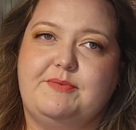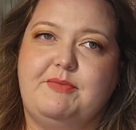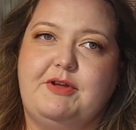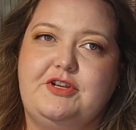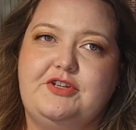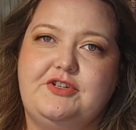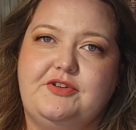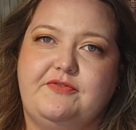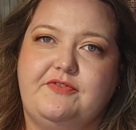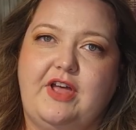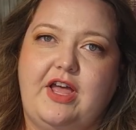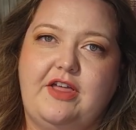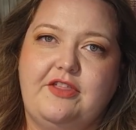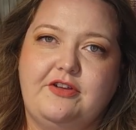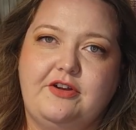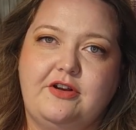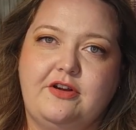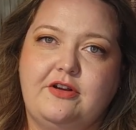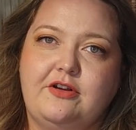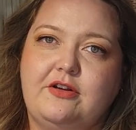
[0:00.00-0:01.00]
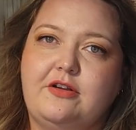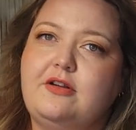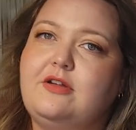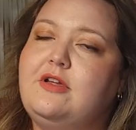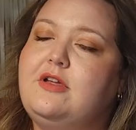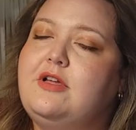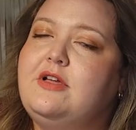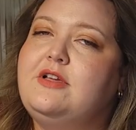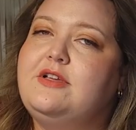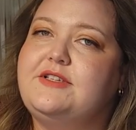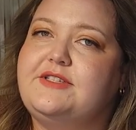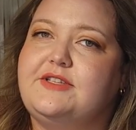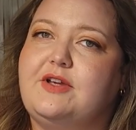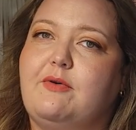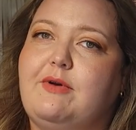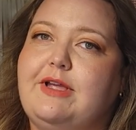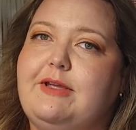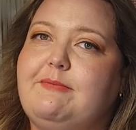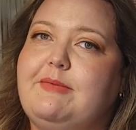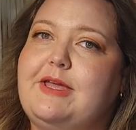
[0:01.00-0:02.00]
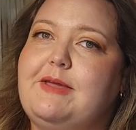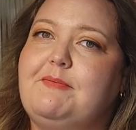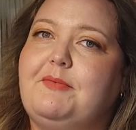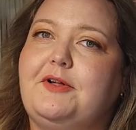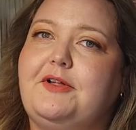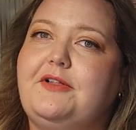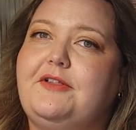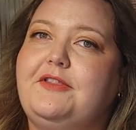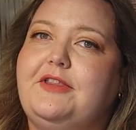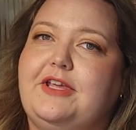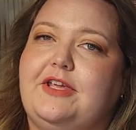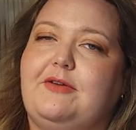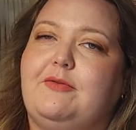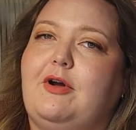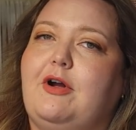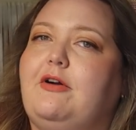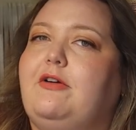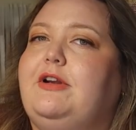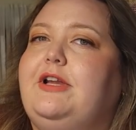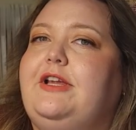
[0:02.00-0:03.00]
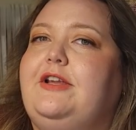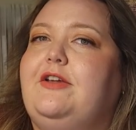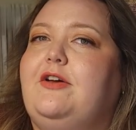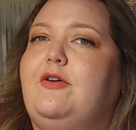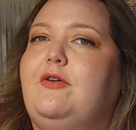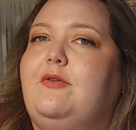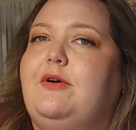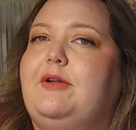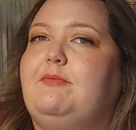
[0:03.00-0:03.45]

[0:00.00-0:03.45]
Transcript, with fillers: a bunch of other sewing people that you already know